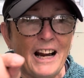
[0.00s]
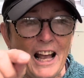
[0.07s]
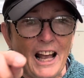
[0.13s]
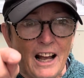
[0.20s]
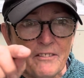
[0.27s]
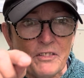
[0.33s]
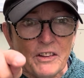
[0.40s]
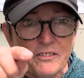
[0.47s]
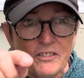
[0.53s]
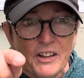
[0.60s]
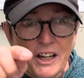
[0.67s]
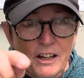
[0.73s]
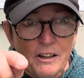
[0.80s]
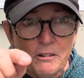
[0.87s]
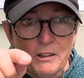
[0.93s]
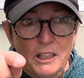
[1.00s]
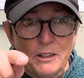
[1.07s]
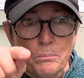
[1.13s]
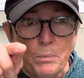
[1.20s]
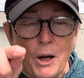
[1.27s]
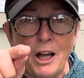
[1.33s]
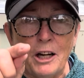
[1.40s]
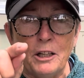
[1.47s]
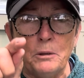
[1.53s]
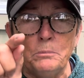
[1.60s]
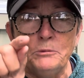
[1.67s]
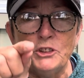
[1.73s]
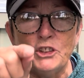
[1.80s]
I have the very bottom